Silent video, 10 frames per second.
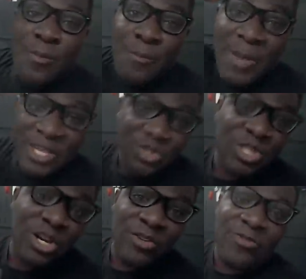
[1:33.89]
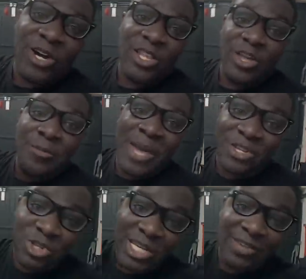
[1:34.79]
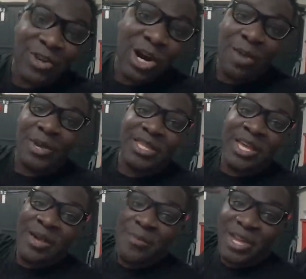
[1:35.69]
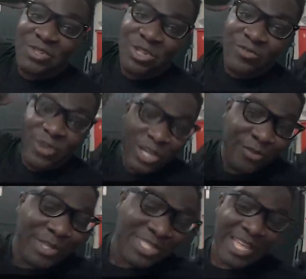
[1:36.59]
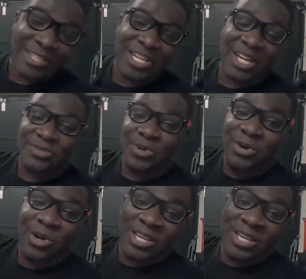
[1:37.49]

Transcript: Make sure you go and follow them. Make sure you leave a comment. Make sure you follow them on Snapchat as well.